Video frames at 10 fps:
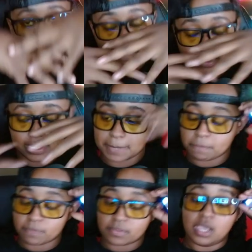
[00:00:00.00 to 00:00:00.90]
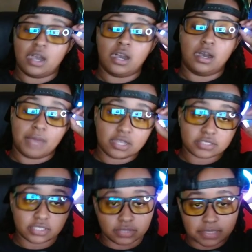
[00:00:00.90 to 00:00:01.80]
Okay.
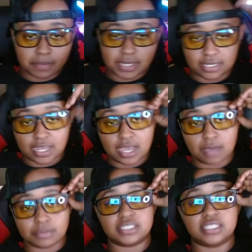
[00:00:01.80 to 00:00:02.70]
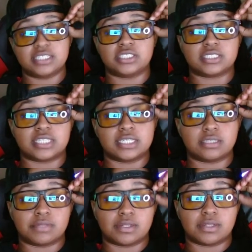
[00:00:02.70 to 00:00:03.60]
Also, somebody in the comments did just say
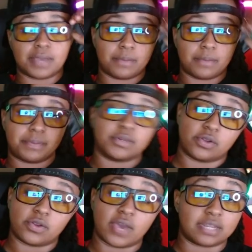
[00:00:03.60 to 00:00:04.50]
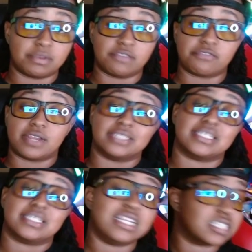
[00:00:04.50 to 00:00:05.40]
something about people don't know how to be friends.
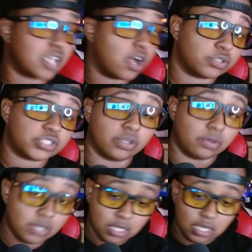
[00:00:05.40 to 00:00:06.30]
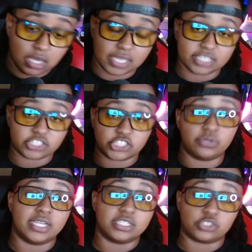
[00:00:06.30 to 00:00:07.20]
That is also an issue
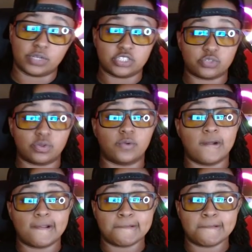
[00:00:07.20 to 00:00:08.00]
in 2021.